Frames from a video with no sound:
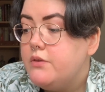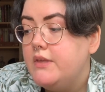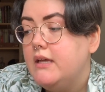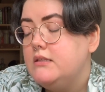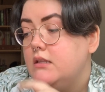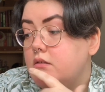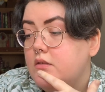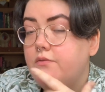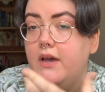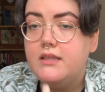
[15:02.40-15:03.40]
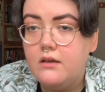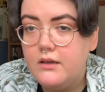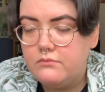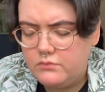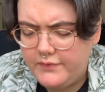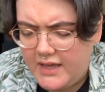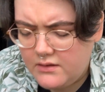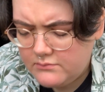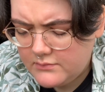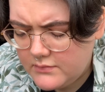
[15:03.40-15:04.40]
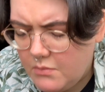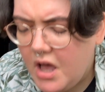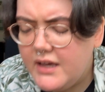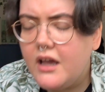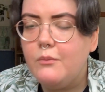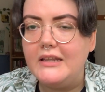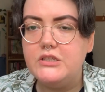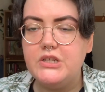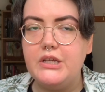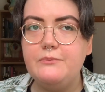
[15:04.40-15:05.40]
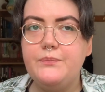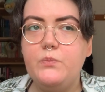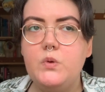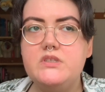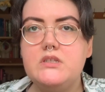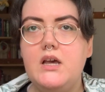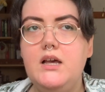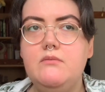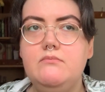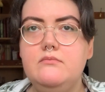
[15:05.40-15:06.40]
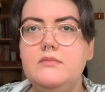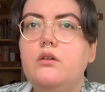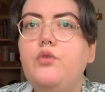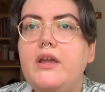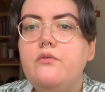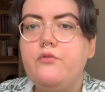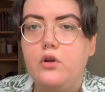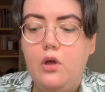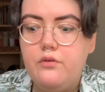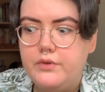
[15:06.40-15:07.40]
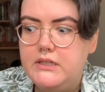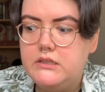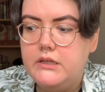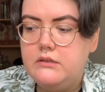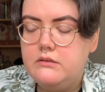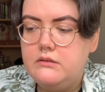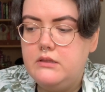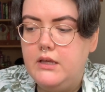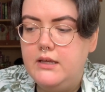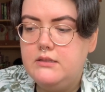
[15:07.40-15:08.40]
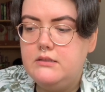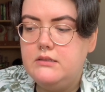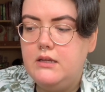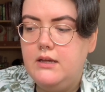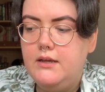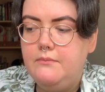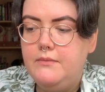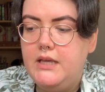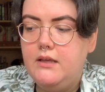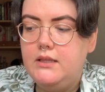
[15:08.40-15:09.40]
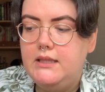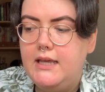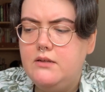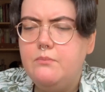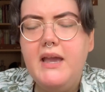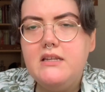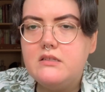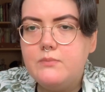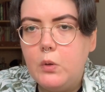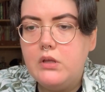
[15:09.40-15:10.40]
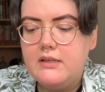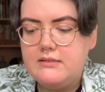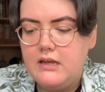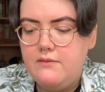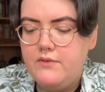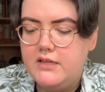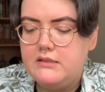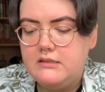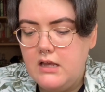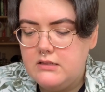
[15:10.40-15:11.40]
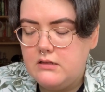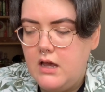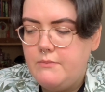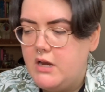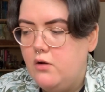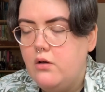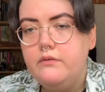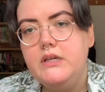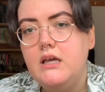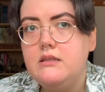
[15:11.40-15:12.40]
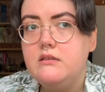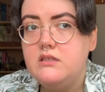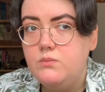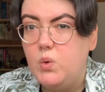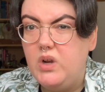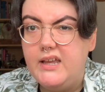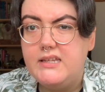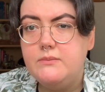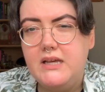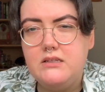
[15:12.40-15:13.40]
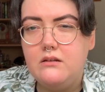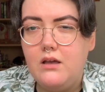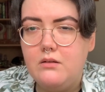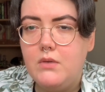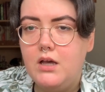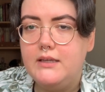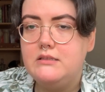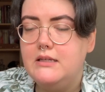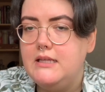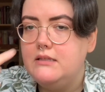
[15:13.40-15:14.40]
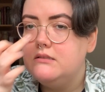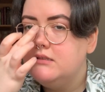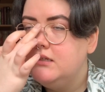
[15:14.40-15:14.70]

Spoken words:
think the market I went to was great for a lot of reasons. That they'd made it smaller this time versus last time, and a lot of the other smaller independent kind of markets like this